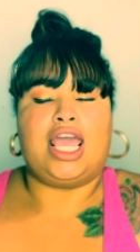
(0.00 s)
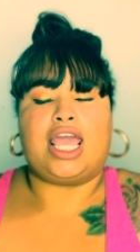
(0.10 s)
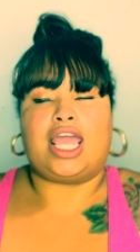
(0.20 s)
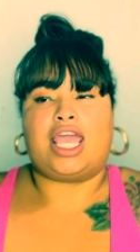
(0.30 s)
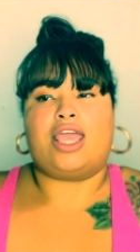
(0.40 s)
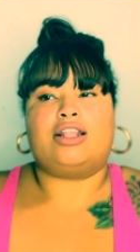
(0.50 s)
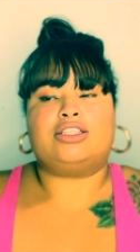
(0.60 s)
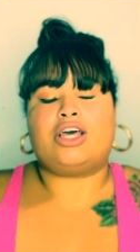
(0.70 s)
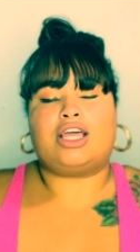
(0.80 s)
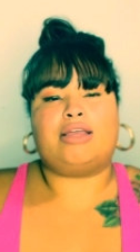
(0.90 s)
and
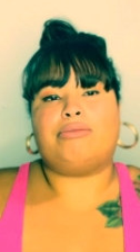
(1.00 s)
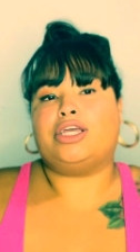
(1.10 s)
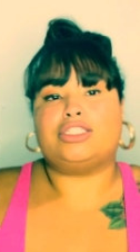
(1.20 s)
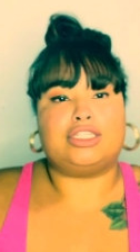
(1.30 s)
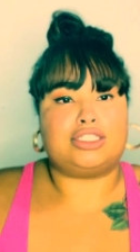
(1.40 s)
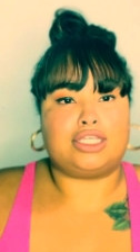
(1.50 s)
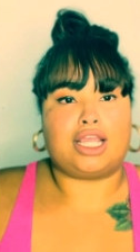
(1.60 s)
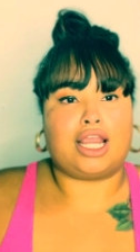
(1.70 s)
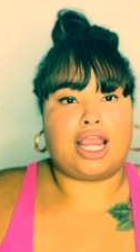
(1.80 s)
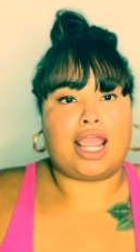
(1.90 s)
talking mad shit to
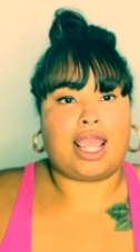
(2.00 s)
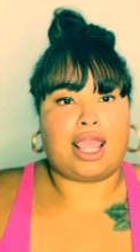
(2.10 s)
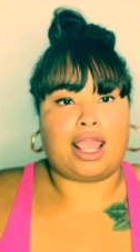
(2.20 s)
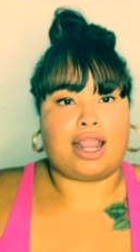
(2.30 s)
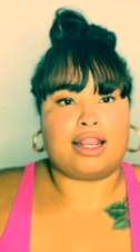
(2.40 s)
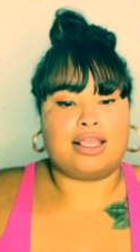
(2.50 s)
her, and